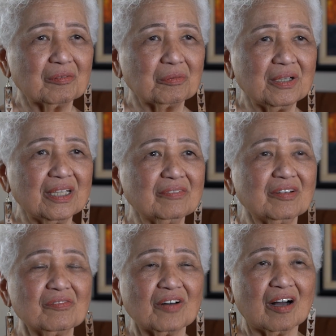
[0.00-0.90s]
we lived
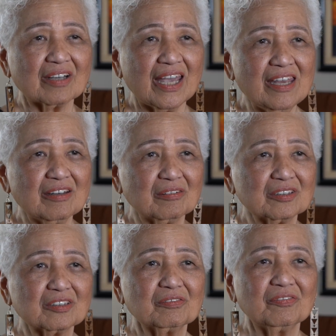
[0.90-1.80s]
in Volcano, a
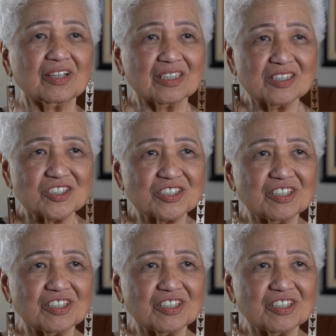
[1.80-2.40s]
little village,